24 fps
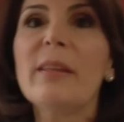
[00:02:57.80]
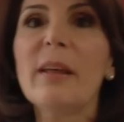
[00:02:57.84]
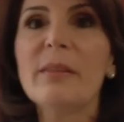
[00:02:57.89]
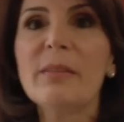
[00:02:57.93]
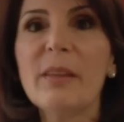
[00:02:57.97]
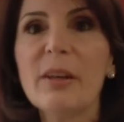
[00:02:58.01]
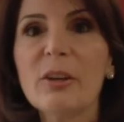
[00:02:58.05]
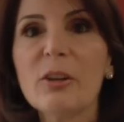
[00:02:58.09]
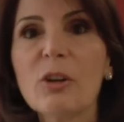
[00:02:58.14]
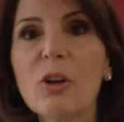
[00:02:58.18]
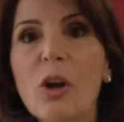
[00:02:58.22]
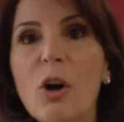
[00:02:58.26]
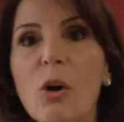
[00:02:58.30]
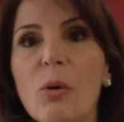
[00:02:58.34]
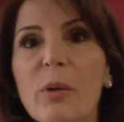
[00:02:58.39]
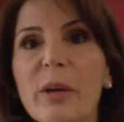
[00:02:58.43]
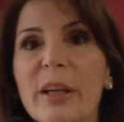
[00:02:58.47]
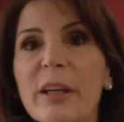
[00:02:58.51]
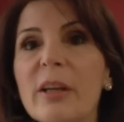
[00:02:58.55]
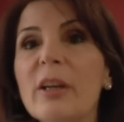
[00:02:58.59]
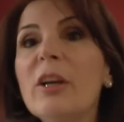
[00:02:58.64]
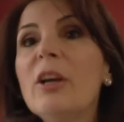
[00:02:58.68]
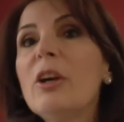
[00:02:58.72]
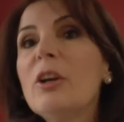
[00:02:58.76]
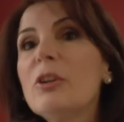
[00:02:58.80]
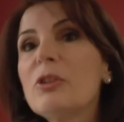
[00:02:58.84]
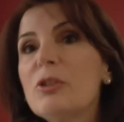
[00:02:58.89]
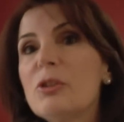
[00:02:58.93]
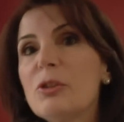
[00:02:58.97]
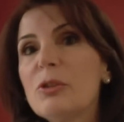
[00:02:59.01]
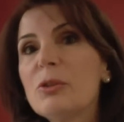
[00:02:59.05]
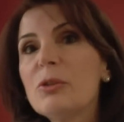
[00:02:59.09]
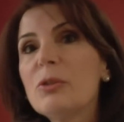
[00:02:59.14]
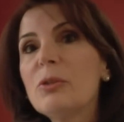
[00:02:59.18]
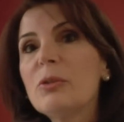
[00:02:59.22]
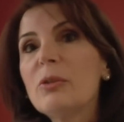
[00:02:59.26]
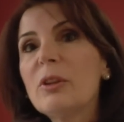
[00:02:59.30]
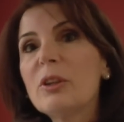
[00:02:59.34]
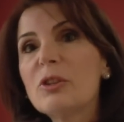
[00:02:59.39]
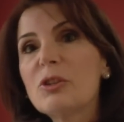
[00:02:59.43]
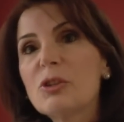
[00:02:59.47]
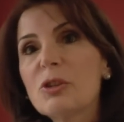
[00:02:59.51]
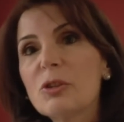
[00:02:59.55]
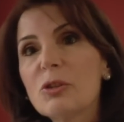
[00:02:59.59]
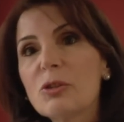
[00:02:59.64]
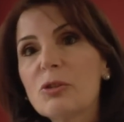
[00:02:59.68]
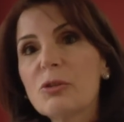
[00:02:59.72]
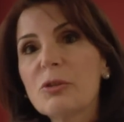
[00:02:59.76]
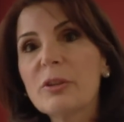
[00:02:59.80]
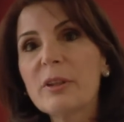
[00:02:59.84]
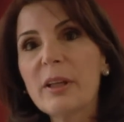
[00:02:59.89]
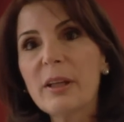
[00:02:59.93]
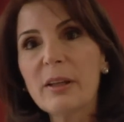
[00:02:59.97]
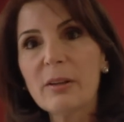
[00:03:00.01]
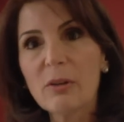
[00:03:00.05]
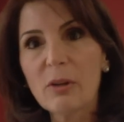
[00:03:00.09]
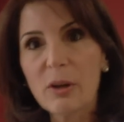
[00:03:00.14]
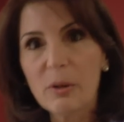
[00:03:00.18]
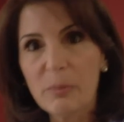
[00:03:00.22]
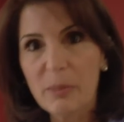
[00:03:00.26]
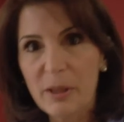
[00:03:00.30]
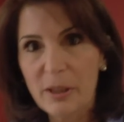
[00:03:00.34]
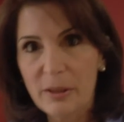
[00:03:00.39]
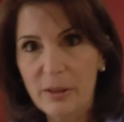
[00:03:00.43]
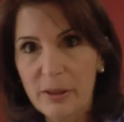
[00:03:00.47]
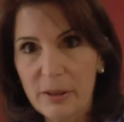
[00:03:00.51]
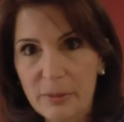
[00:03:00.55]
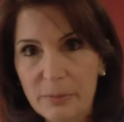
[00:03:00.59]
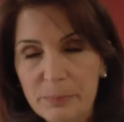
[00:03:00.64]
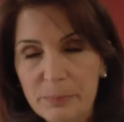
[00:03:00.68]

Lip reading: that they're going to the children in Armenia.